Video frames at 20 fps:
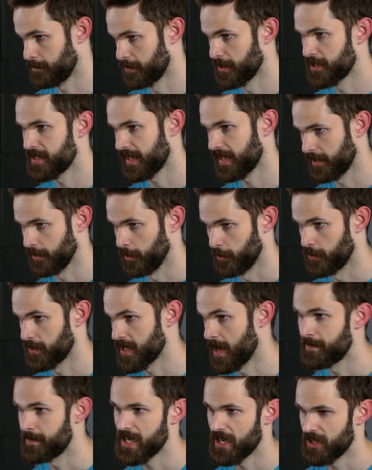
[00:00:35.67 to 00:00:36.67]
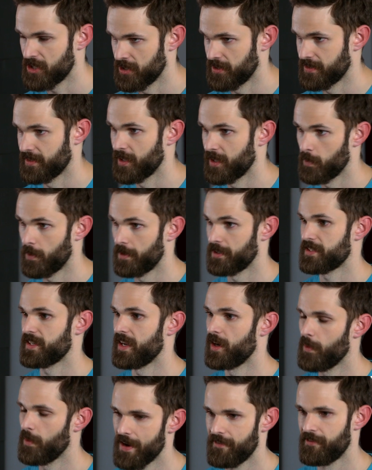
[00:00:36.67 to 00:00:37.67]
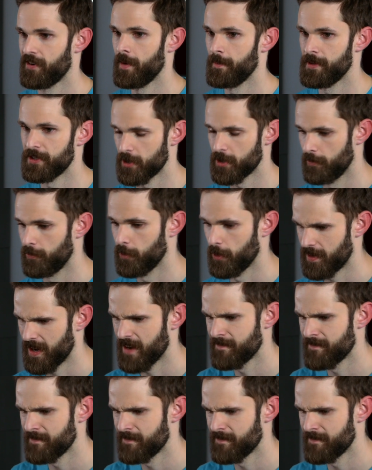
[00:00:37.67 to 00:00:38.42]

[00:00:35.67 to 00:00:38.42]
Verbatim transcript: particular temptations that they want to stay away from and so forth.